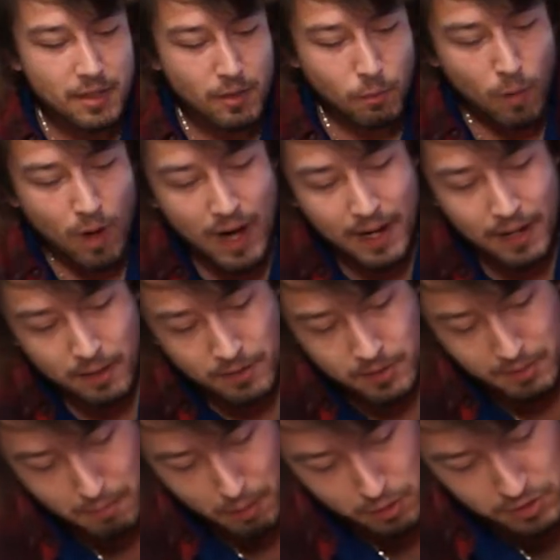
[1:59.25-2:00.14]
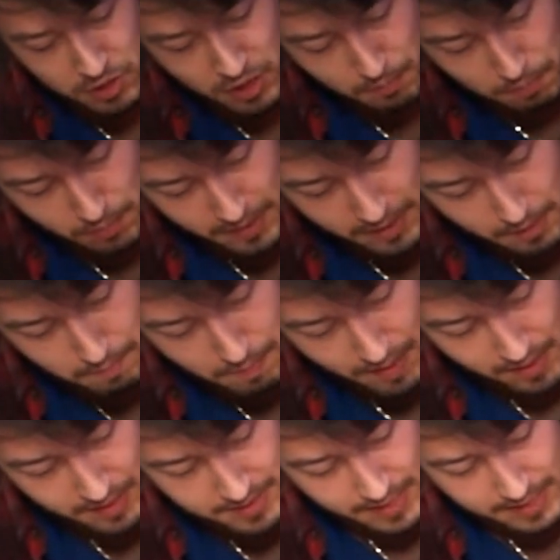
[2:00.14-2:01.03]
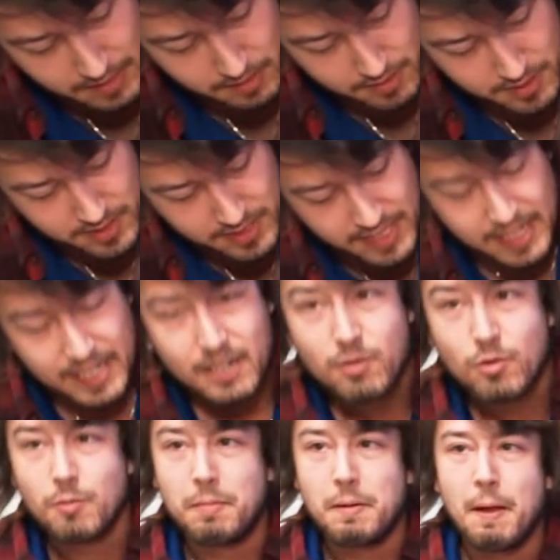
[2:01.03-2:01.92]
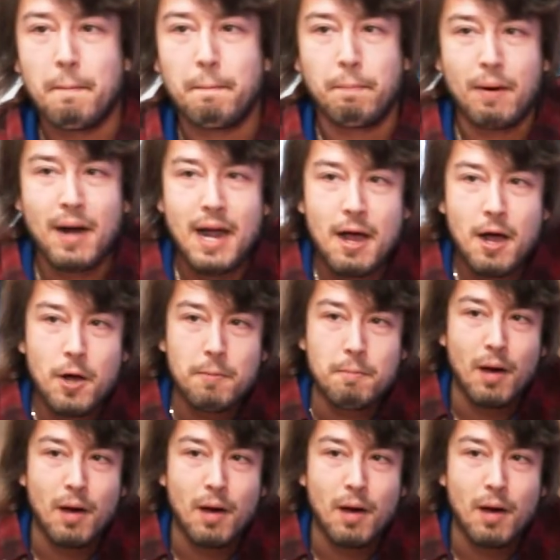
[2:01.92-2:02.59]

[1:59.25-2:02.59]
the wild, most of the Plantar Bella that you'll see will be a brown